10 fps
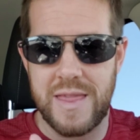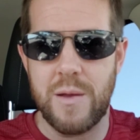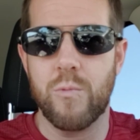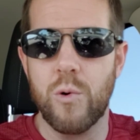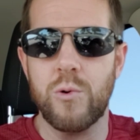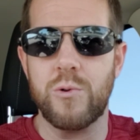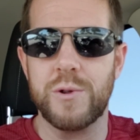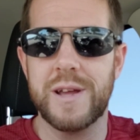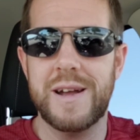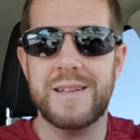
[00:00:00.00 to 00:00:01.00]
they
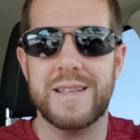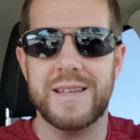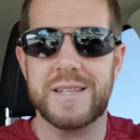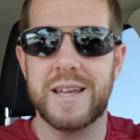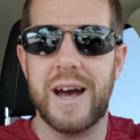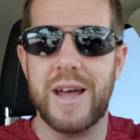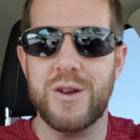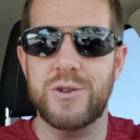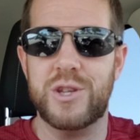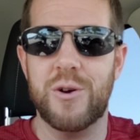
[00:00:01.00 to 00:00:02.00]
ruled that this guy
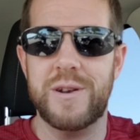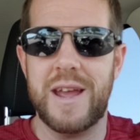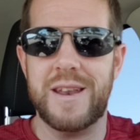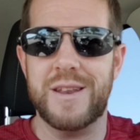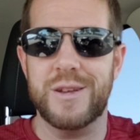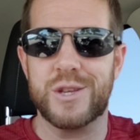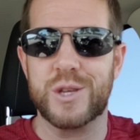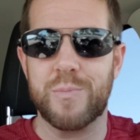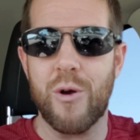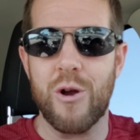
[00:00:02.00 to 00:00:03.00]
who donated his
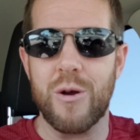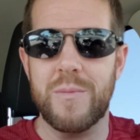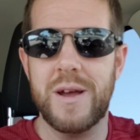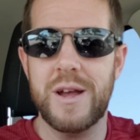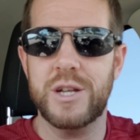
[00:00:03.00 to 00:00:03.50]
sperm